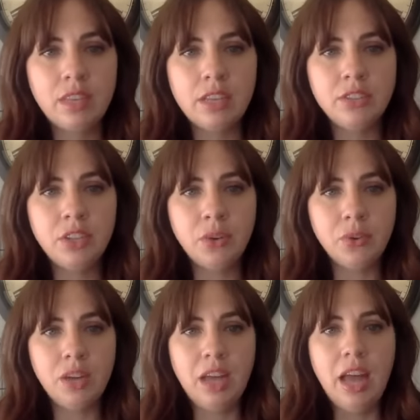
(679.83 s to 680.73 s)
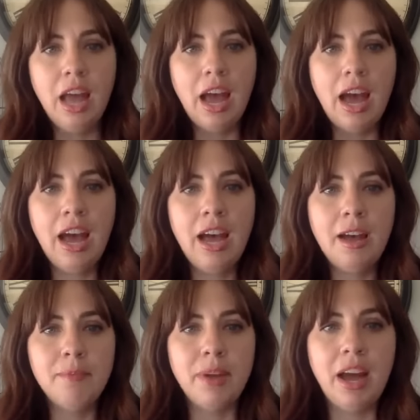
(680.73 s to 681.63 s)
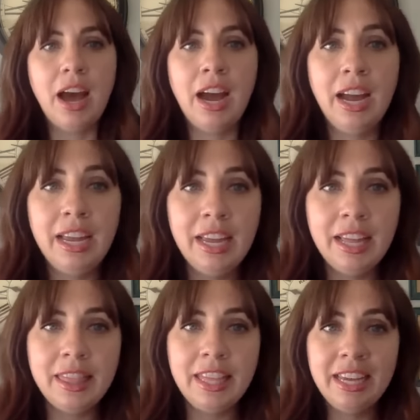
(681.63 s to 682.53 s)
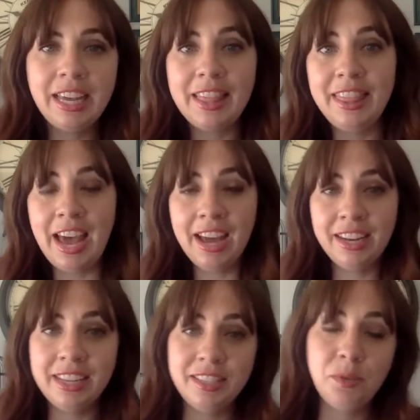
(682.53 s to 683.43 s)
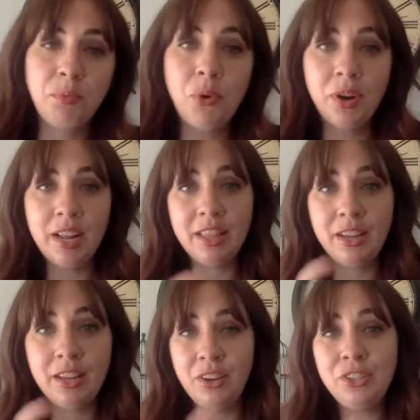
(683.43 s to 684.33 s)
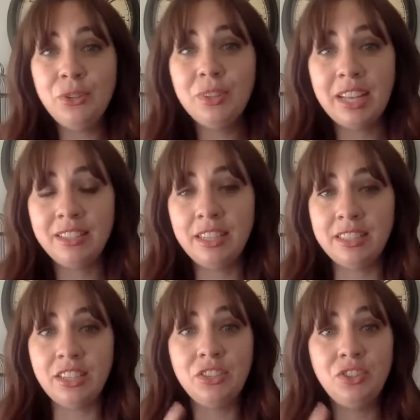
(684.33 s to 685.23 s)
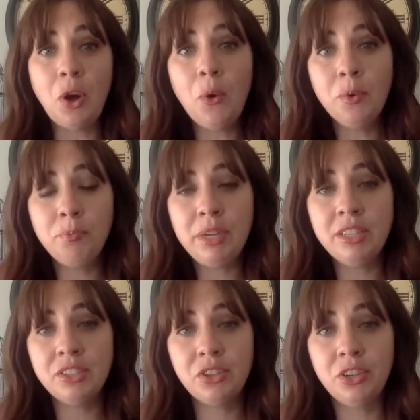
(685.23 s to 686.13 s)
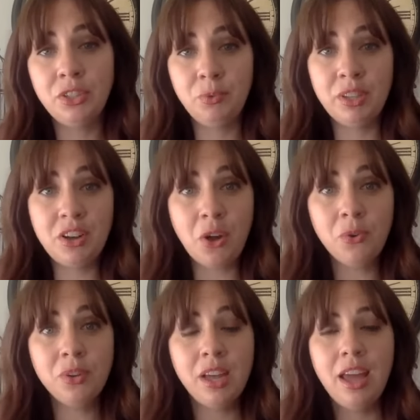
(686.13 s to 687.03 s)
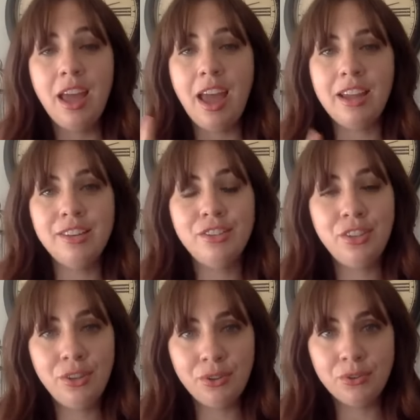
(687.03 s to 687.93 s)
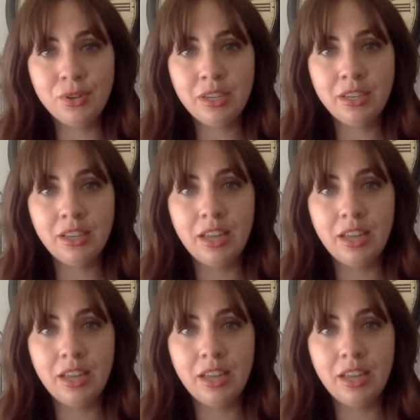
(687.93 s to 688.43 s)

So I think that is an important, there are two lessons. Don't be discouraged with no. And two,